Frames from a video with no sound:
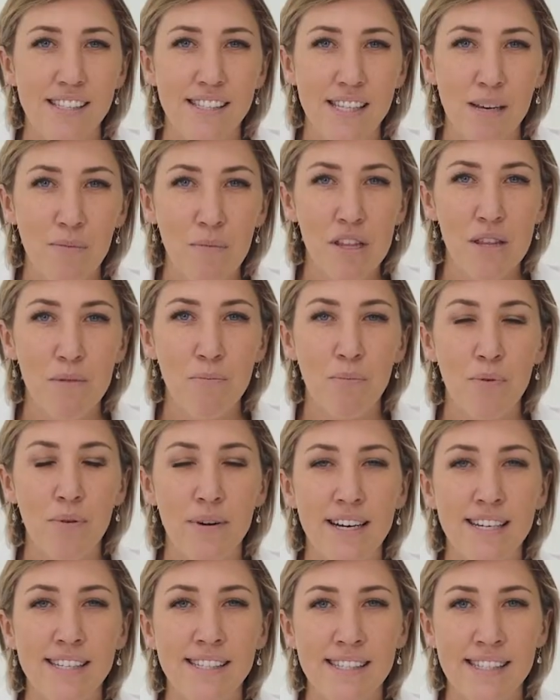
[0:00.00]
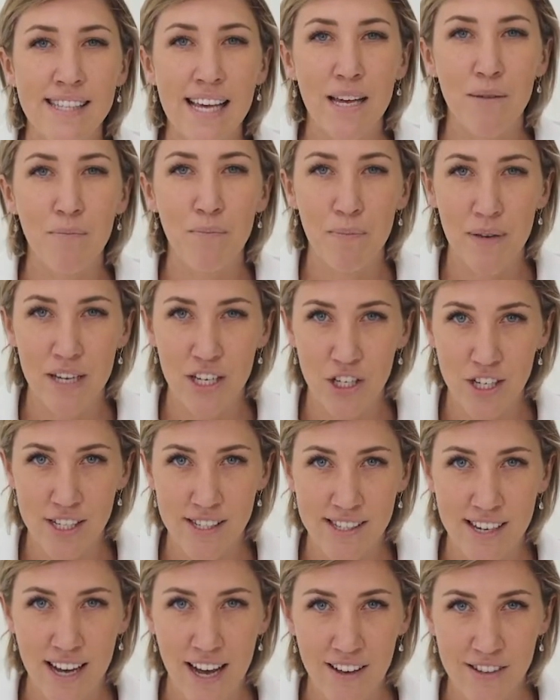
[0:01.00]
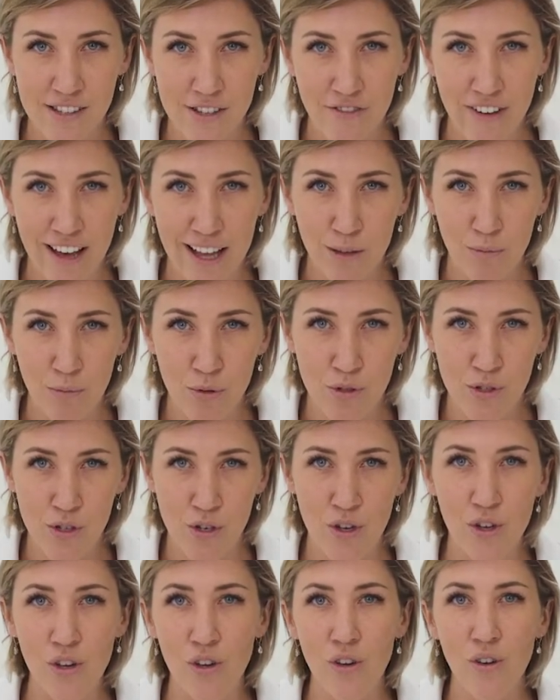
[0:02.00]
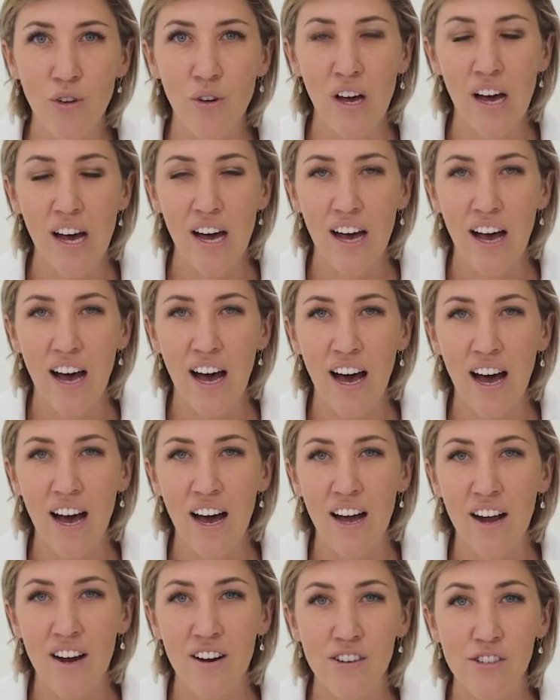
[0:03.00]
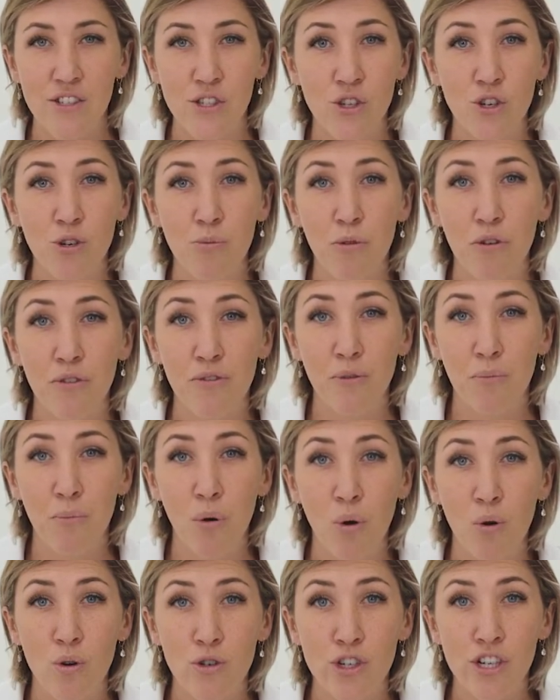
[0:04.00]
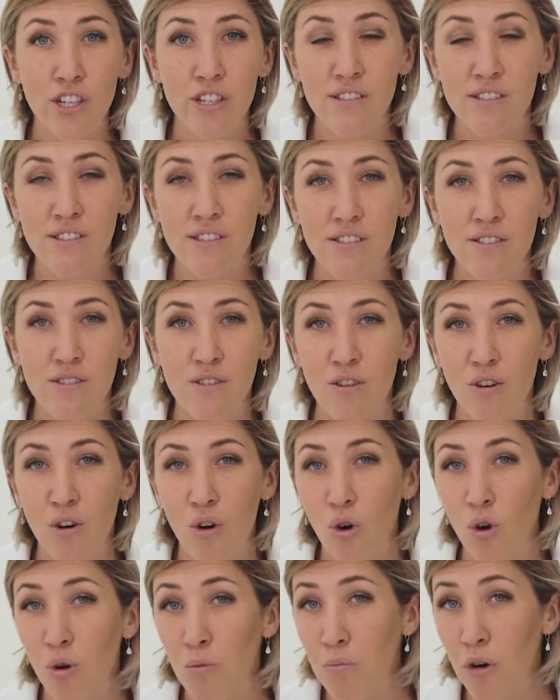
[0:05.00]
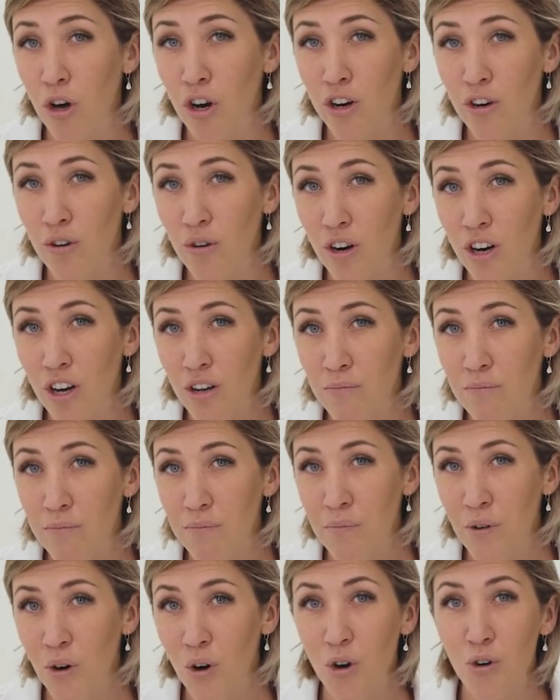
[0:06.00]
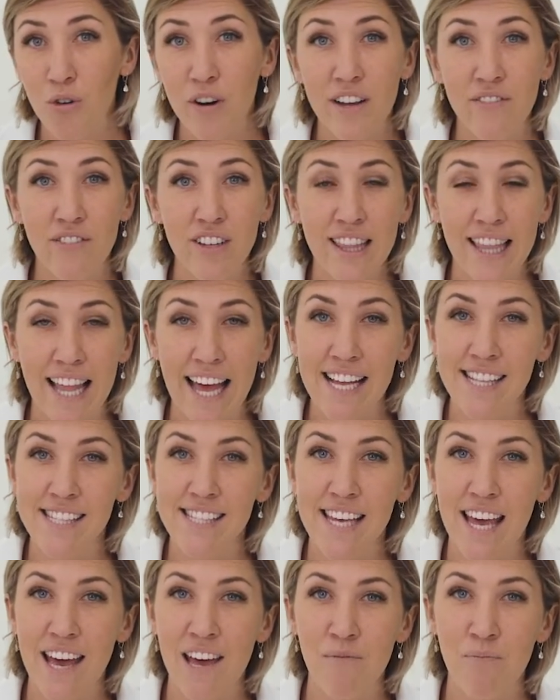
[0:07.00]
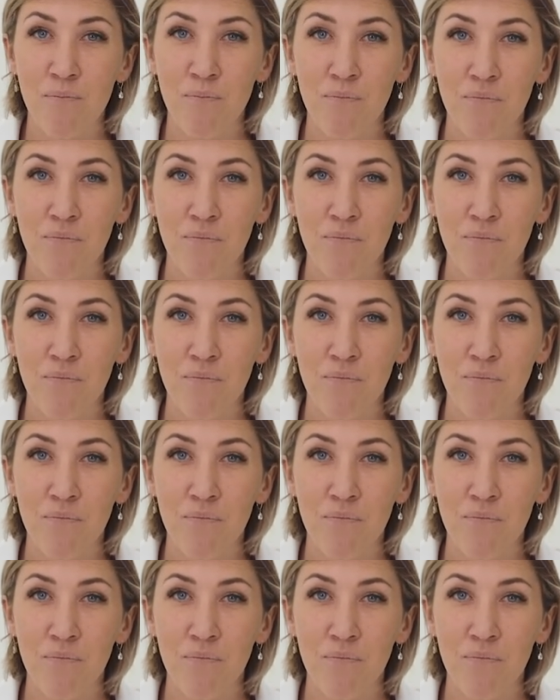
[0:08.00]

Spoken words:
Some of the preset picture styles available to you are suitable for portraits or monochrome or even landscape.